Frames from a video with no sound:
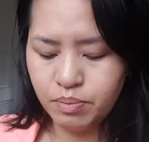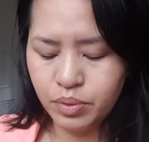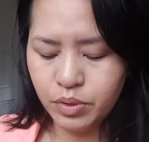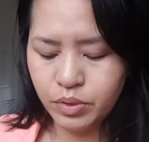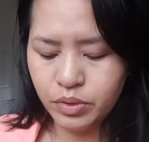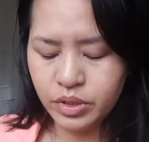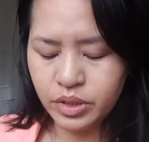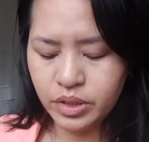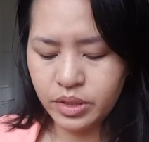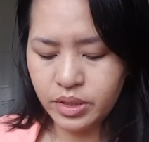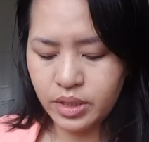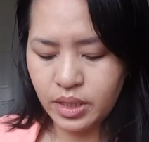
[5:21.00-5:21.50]

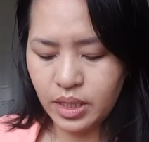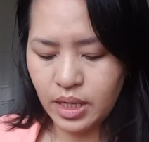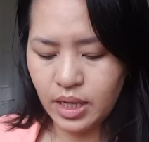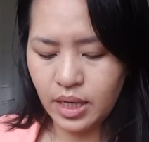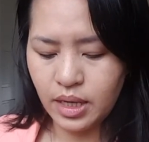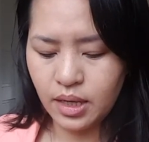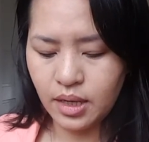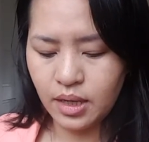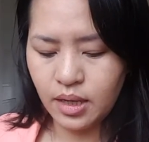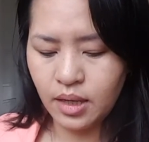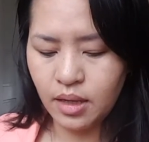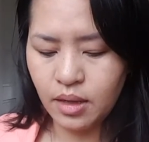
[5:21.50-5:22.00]

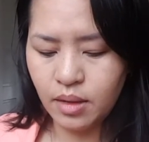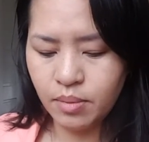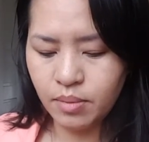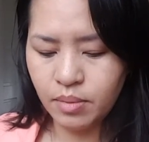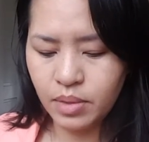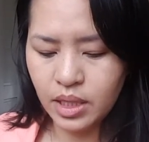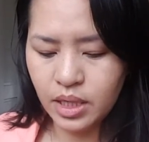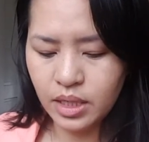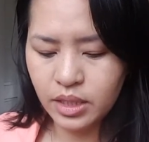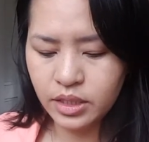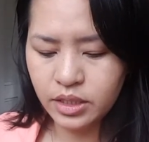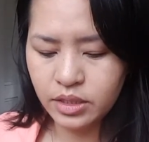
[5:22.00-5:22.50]
Boosting
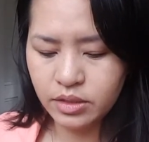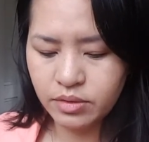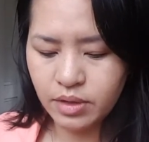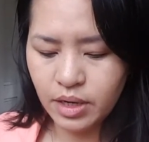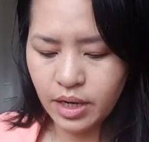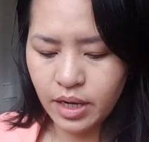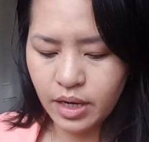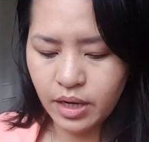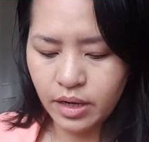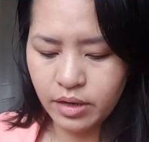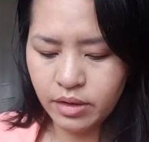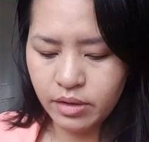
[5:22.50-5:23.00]
Blush
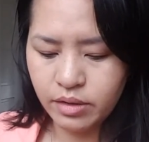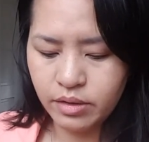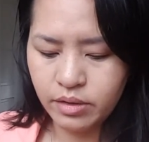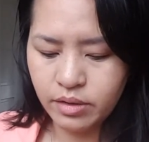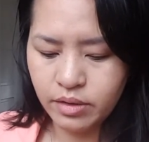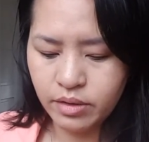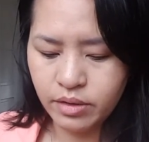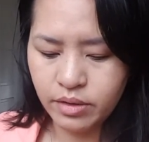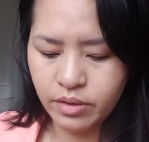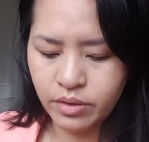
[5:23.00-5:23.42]
right here.